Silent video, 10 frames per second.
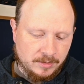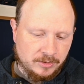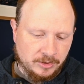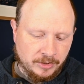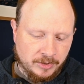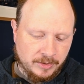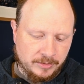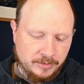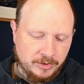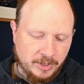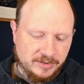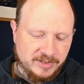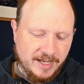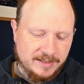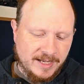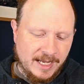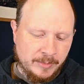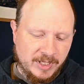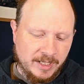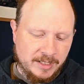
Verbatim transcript: So you can set a time in here.